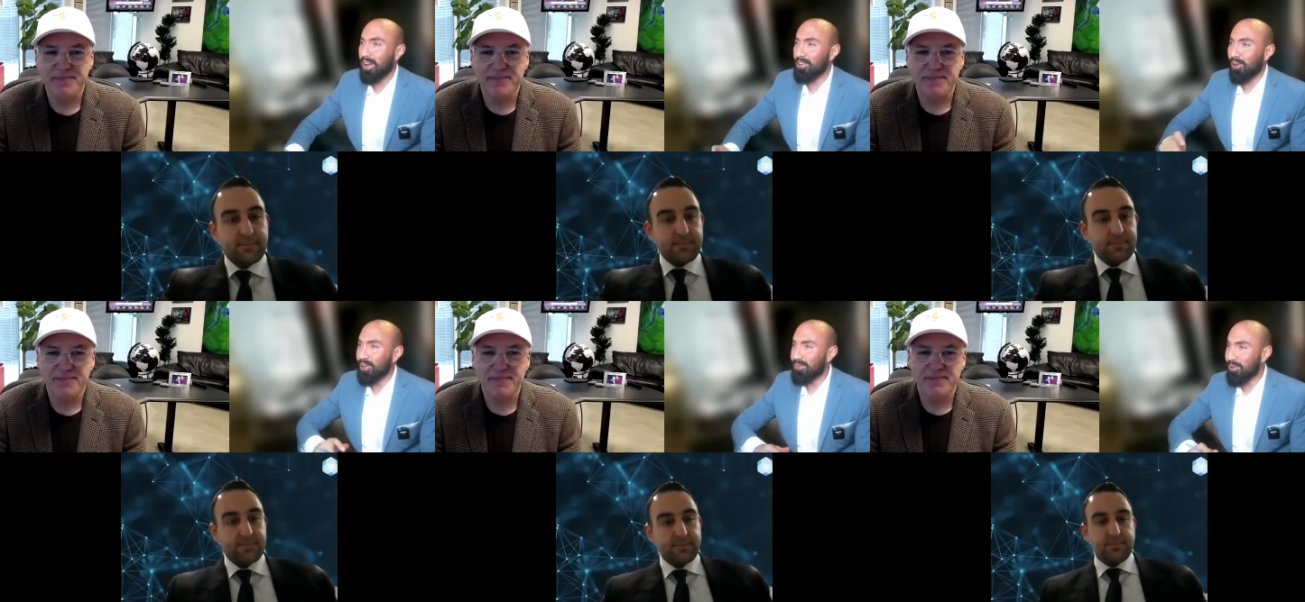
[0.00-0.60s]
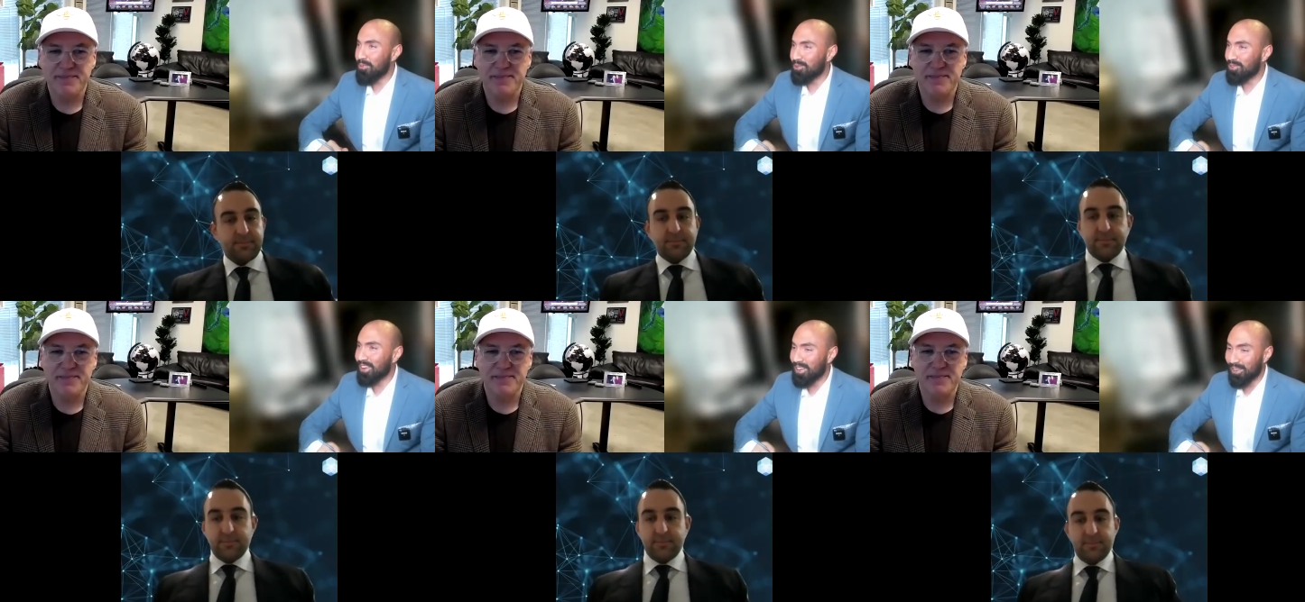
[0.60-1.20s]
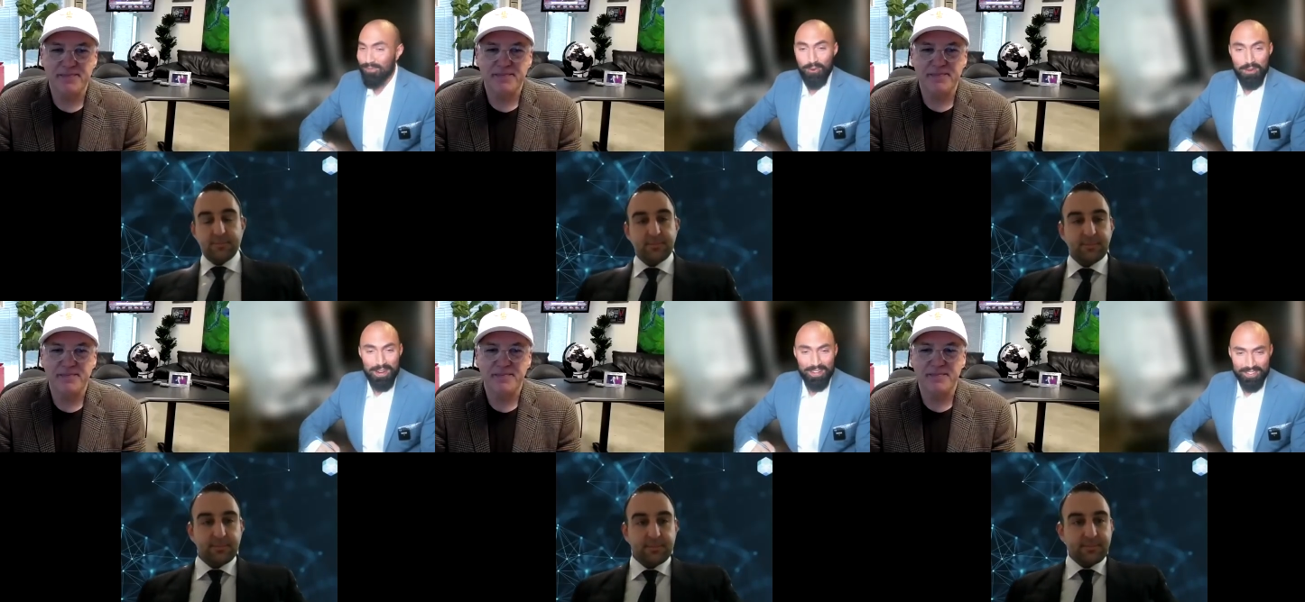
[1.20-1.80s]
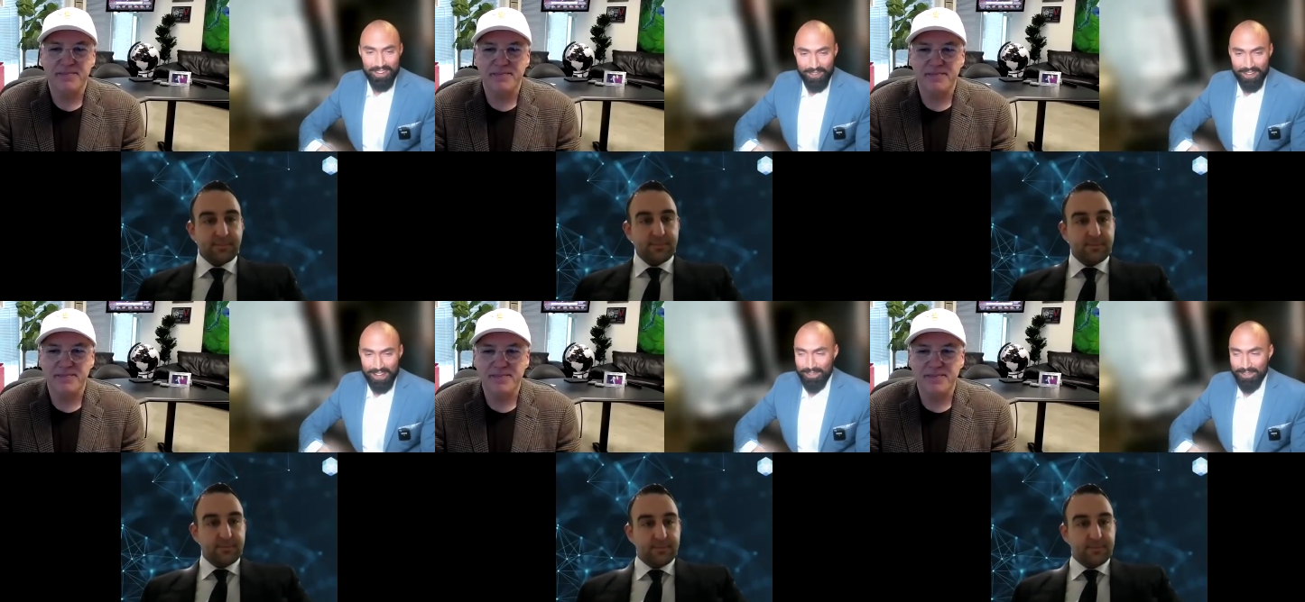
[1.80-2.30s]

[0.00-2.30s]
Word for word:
Speaker 1: had you on here for almost 40 minutes now.